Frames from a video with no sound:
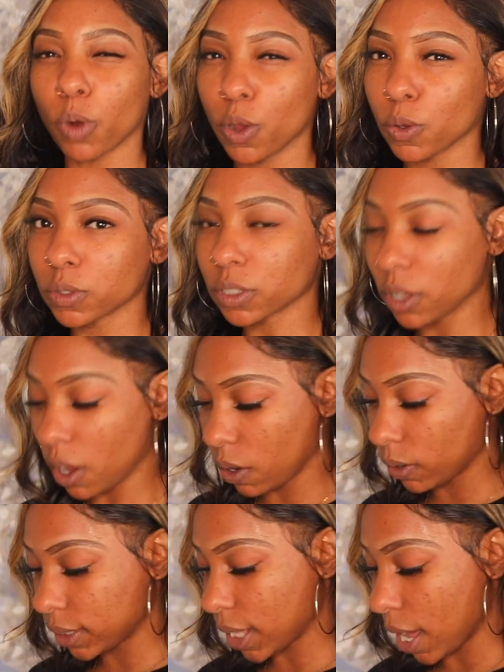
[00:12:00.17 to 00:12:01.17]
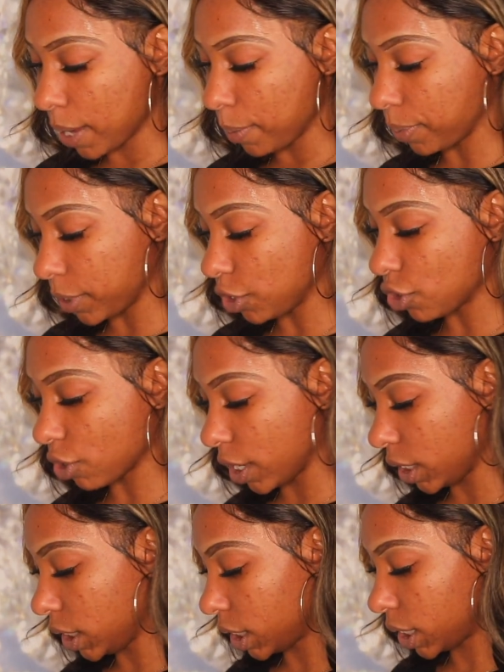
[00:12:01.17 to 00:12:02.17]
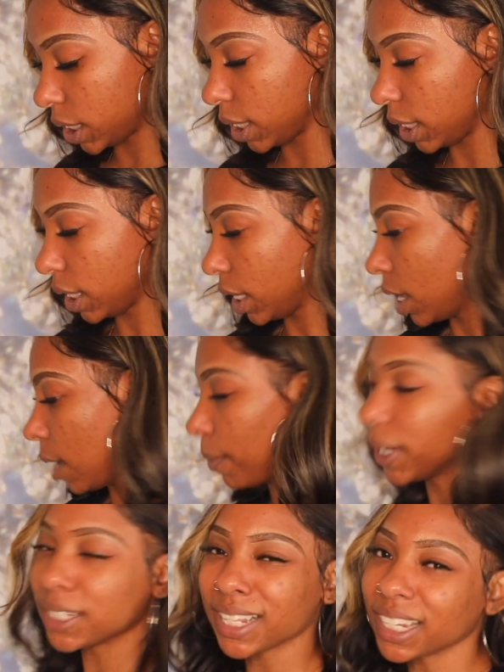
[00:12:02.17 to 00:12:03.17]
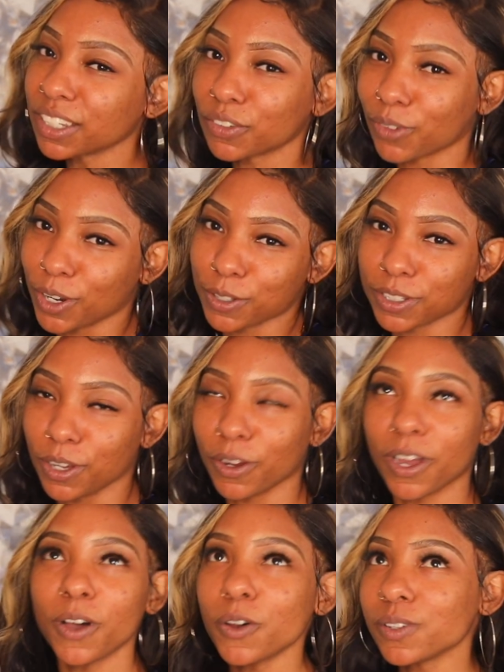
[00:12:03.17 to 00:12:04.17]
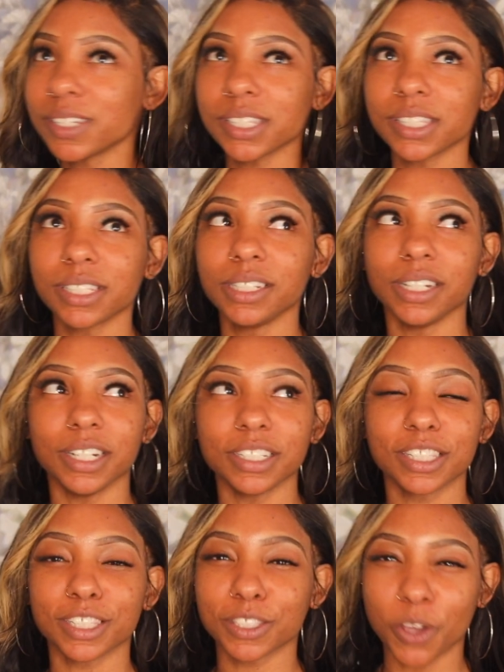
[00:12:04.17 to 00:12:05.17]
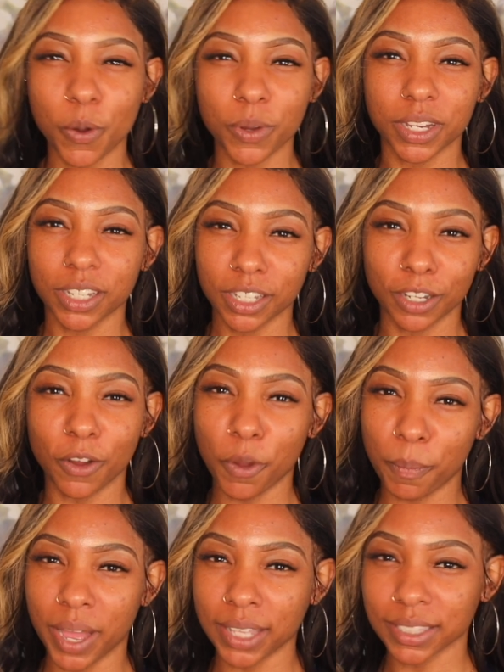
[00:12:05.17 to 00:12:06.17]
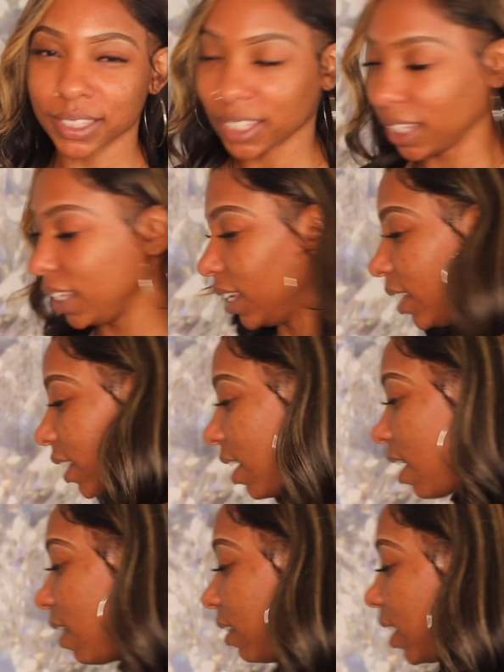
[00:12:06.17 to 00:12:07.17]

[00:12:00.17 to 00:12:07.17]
rose gold type dress. Because I love rose gold. Gold just looks so good on my skin, guys.